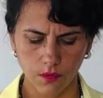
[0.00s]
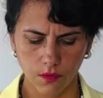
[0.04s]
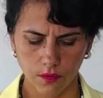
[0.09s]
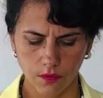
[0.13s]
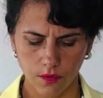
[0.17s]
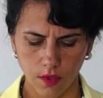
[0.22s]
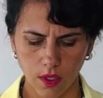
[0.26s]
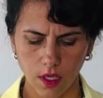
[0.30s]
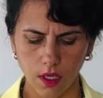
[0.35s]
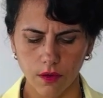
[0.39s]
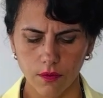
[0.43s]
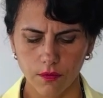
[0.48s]

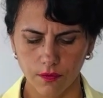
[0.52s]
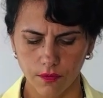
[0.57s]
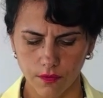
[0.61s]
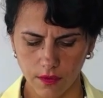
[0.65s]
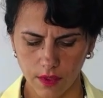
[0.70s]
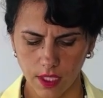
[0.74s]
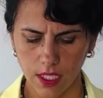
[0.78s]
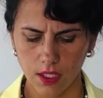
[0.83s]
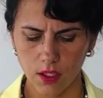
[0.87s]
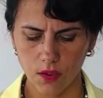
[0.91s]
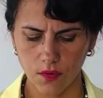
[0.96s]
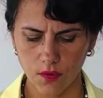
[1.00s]
Yeah.
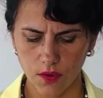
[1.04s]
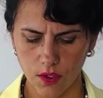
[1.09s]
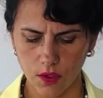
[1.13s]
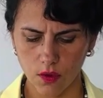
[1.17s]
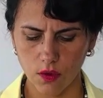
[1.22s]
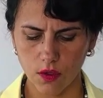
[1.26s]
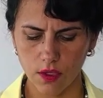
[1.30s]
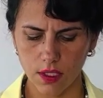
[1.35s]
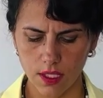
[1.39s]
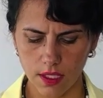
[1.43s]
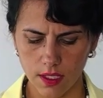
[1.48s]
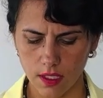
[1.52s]
Knight of
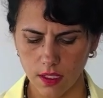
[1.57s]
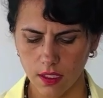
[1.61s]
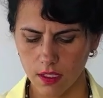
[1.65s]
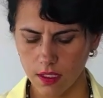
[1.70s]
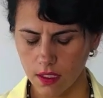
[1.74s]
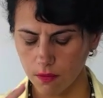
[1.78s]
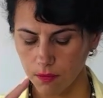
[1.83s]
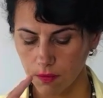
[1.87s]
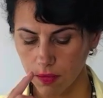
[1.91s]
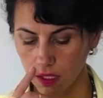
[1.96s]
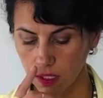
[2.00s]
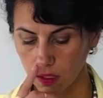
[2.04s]
Swords, it's
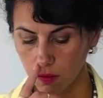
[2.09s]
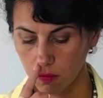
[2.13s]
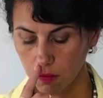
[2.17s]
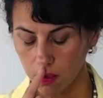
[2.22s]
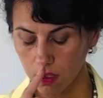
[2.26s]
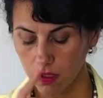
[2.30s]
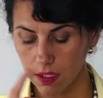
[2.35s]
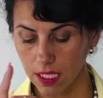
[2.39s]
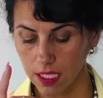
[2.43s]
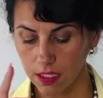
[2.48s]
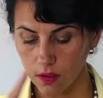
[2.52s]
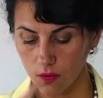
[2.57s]
unbelievable.
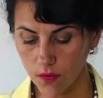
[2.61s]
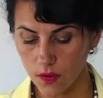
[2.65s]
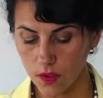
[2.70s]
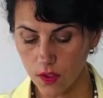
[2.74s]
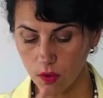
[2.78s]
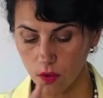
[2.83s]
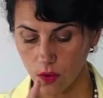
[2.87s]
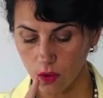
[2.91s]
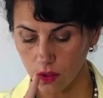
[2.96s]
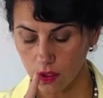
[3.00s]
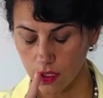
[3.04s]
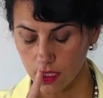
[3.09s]
Knight of
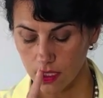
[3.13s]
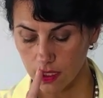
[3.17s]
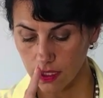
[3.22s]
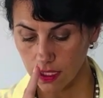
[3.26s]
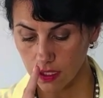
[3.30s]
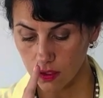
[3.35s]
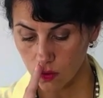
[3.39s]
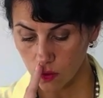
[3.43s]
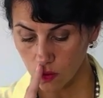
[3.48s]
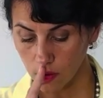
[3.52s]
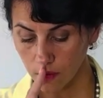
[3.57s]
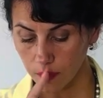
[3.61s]
Swords, the
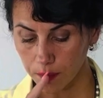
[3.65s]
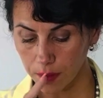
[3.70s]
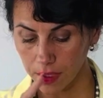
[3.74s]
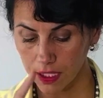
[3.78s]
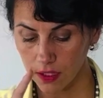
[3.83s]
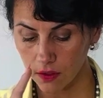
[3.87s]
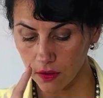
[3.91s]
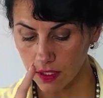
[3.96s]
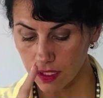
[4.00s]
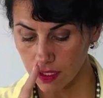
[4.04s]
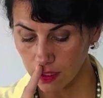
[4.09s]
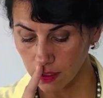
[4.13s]
Two of
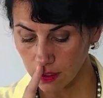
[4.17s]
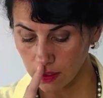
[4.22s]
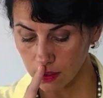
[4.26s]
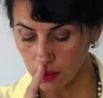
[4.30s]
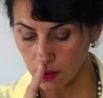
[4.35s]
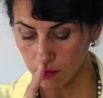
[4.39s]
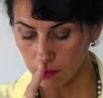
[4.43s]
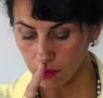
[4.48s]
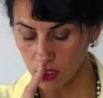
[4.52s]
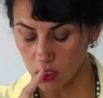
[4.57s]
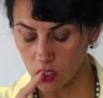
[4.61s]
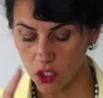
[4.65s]
Pentacles, and the
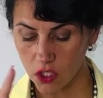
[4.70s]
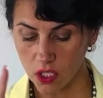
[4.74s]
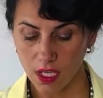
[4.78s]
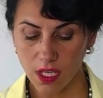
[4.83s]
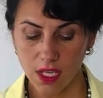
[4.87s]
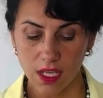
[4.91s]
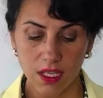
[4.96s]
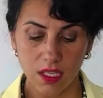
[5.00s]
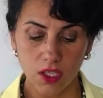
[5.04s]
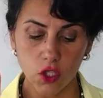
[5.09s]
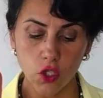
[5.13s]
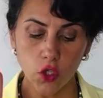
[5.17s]
Magician.
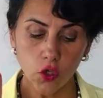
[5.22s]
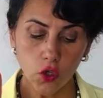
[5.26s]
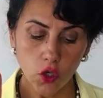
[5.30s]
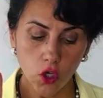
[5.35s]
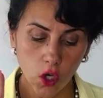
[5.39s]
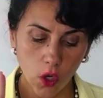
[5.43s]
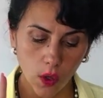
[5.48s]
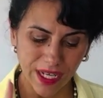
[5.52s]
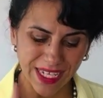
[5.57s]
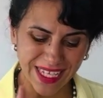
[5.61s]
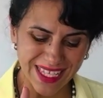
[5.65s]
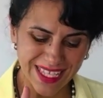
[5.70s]
You
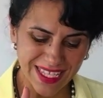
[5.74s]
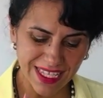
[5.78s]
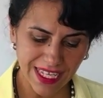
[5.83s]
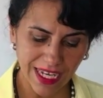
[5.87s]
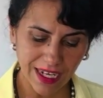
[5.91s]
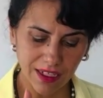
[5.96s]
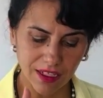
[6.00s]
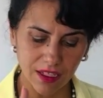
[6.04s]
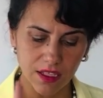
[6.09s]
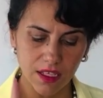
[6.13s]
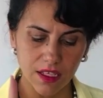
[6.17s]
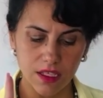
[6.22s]
know
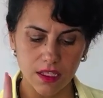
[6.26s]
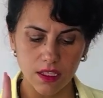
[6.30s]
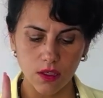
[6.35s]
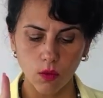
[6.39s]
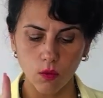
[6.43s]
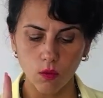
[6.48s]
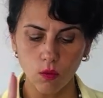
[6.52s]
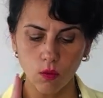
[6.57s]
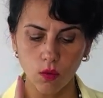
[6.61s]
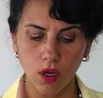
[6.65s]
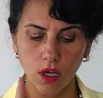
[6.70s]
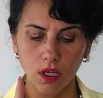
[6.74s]
exactly that
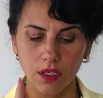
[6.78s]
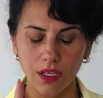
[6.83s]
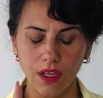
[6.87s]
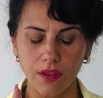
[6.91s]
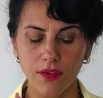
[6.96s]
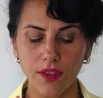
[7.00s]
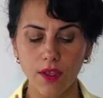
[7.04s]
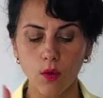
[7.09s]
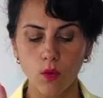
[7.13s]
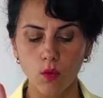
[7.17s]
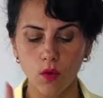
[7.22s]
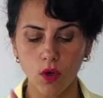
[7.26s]
someone, I
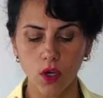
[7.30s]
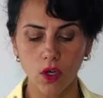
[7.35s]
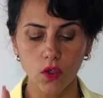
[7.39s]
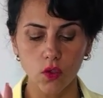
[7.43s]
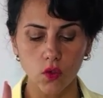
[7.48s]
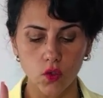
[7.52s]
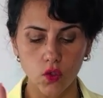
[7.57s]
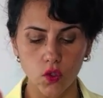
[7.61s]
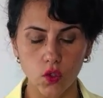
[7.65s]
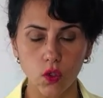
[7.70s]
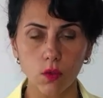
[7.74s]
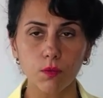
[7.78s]
think one or
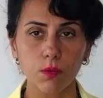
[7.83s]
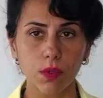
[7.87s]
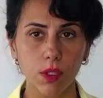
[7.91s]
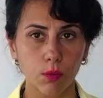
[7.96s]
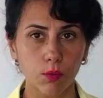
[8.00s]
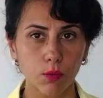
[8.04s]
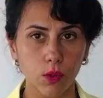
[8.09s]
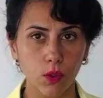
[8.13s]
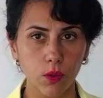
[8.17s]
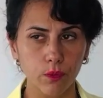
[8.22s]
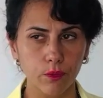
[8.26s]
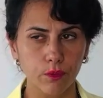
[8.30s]
two
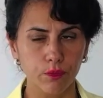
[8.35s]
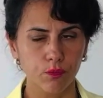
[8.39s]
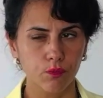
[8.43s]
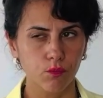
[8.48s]
people